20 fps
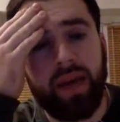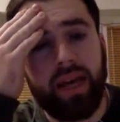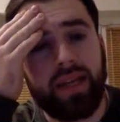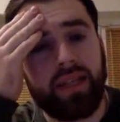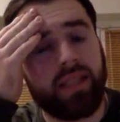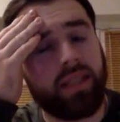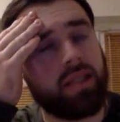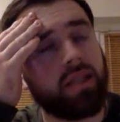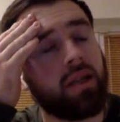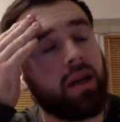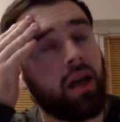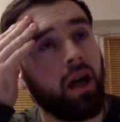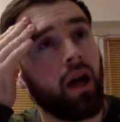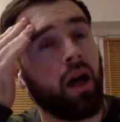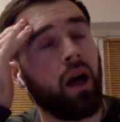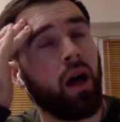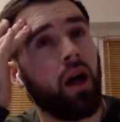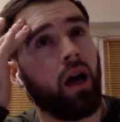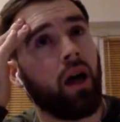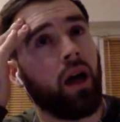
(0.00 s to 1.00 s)
missed,
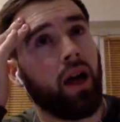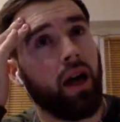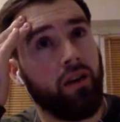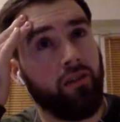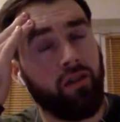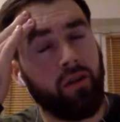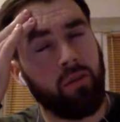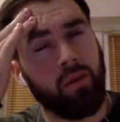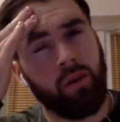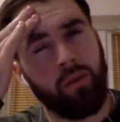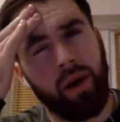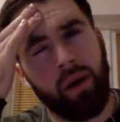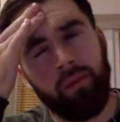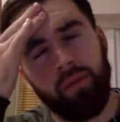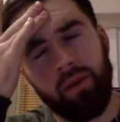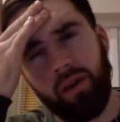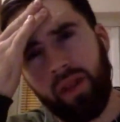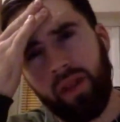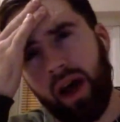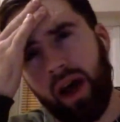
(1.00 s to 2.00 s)
if
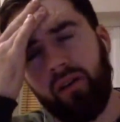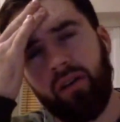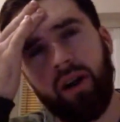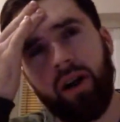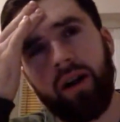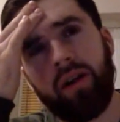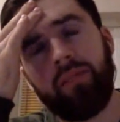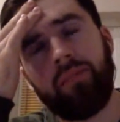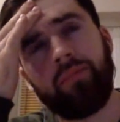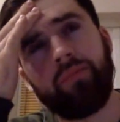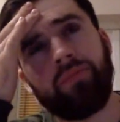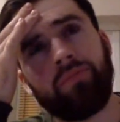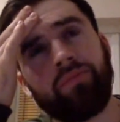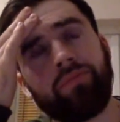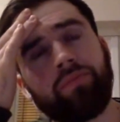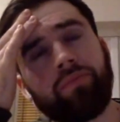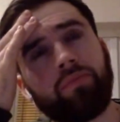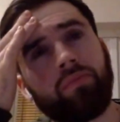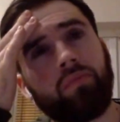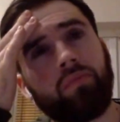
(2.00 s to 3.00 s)
I'm remembering that right.